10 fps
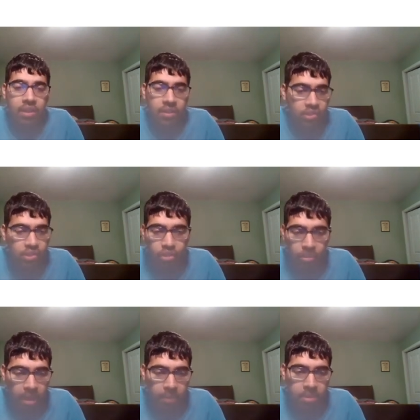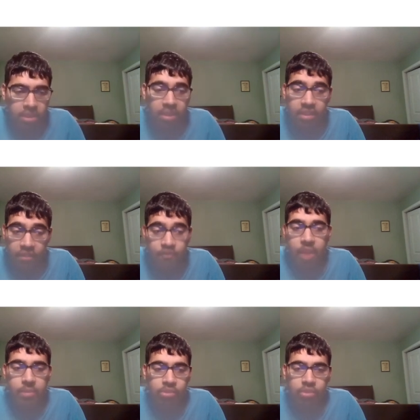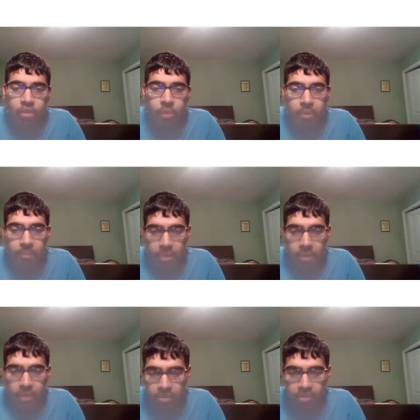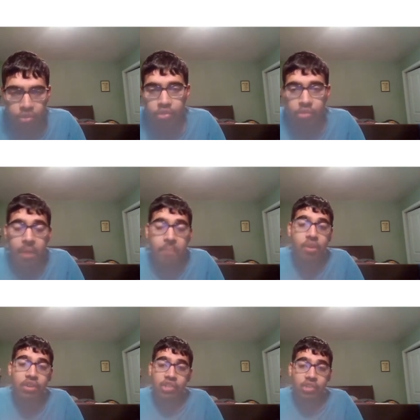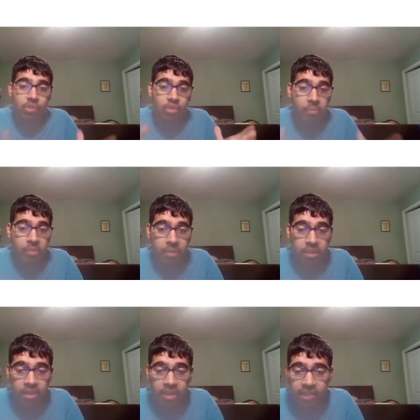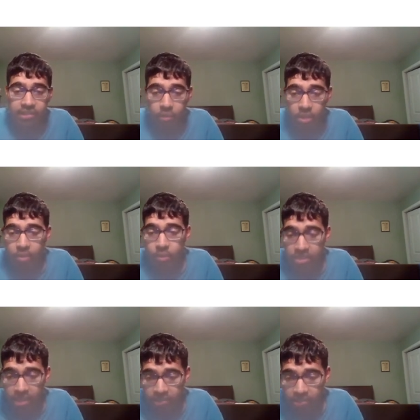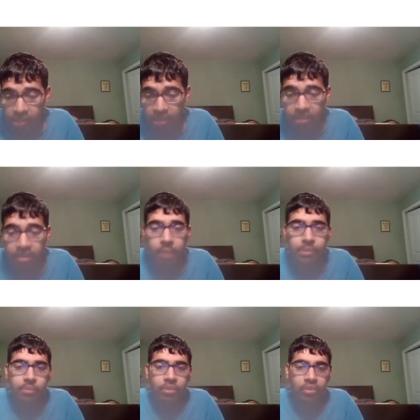still, in my opinion, the favorites for the Copa America. So those are my predictions for the Copa America, guys. I want to know what you guys think in the comments below,